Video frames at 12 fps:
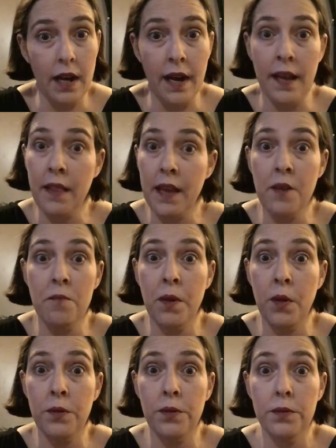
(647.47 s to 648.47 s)
like them
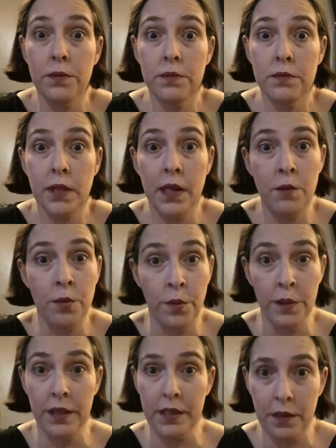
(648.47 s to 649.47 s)
both. I
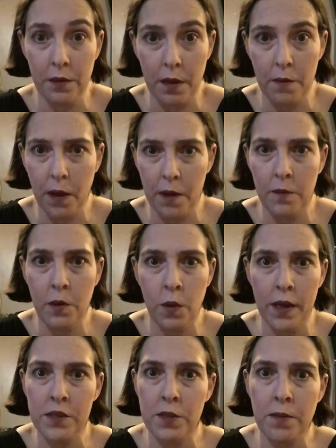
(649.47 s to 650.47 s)
really do. I'm
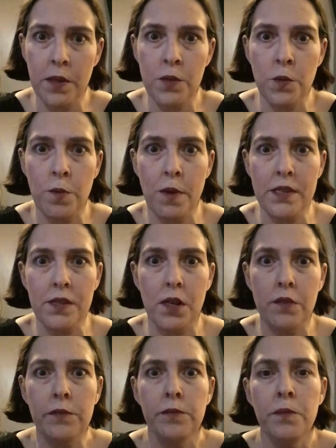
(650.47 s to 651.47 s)
quite surprised with
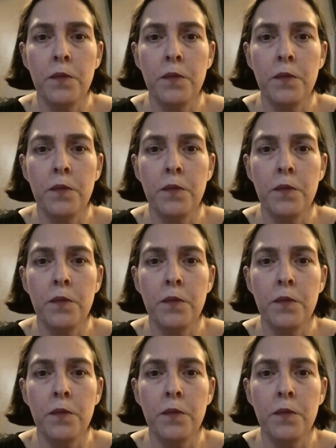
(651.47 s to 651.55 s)
myself.